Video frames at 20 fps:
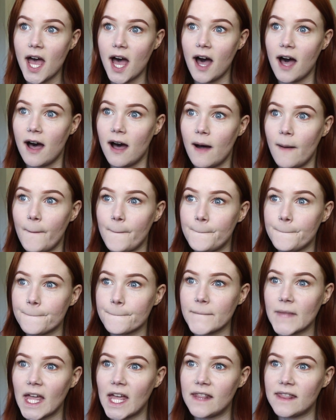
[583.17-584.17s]
And
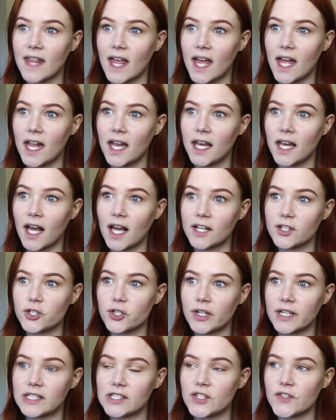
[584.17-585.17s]
then I
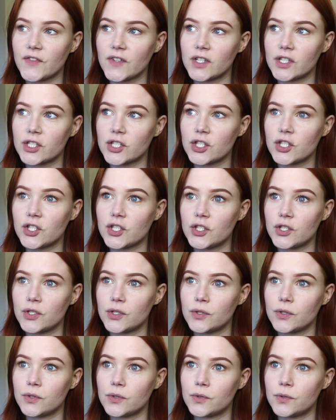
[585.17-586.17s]
transferred
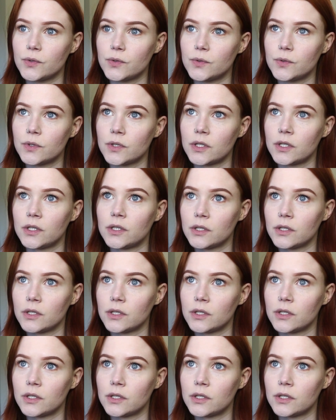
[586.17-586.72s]
to